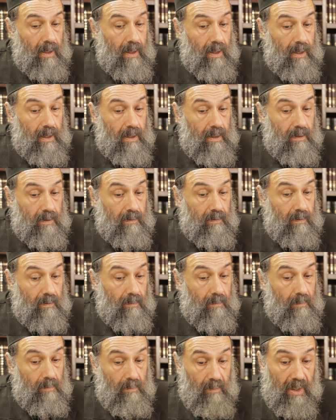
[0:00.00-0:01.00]
in
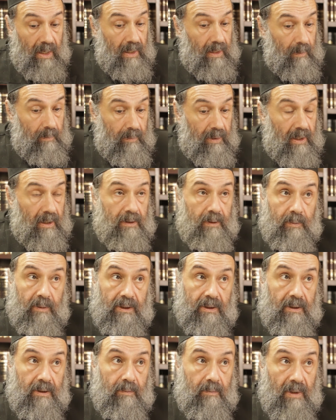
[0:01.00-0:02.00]
my
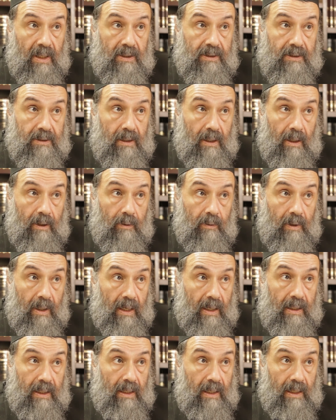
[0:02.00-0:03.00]
apartment in Moscow,
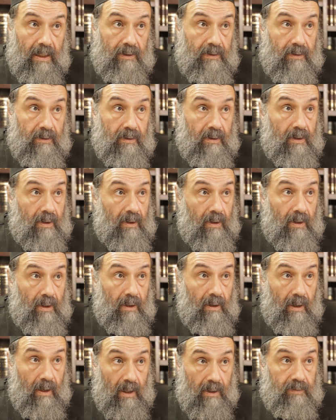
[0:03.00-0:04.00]
I had
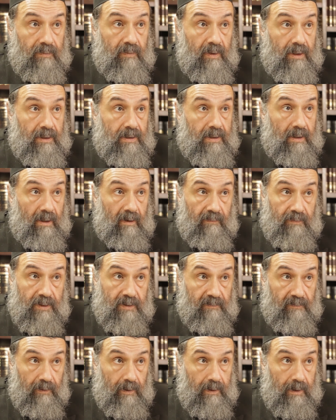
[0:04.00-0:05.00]
hundreds of
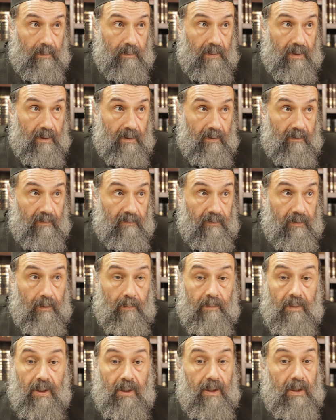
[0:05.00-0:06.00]
Sforim
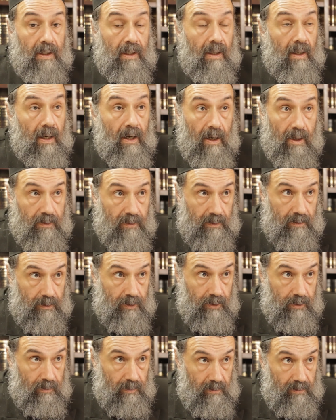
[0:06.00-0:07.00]
from other
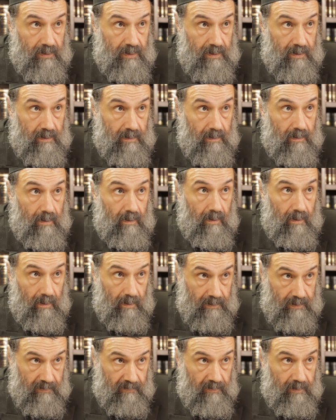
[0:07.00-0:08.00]
shuls,
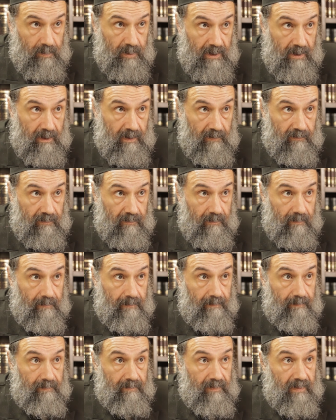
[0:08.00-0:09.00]
also from Kiev,
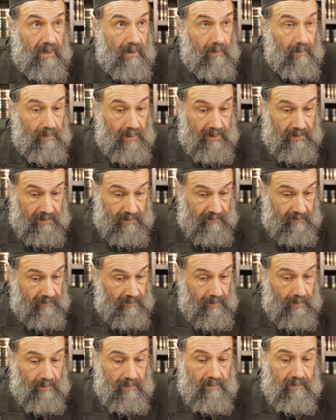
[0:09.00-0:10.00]
but
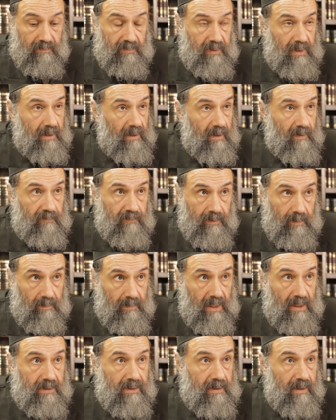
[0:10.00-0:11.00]
from Riga, from
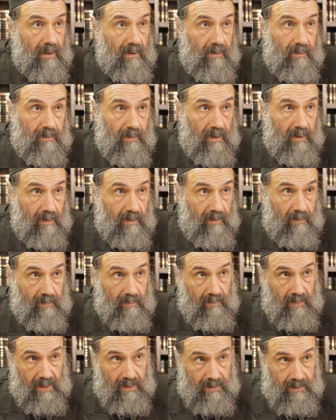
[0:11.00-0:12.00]
Moscow,
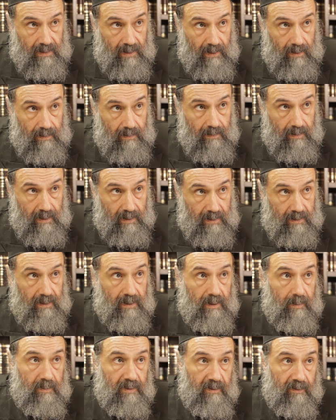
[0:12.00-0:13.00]

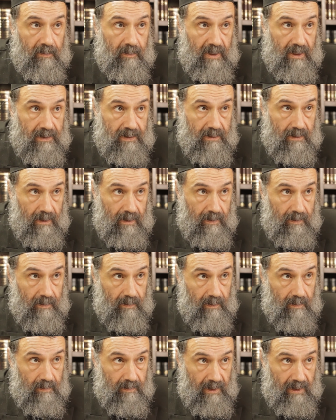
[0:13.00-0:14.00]
Archipel, Moscow,
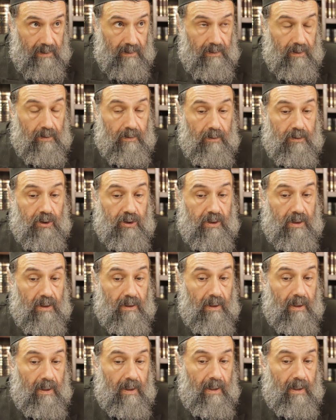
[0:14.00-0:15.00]
Marina Rossa.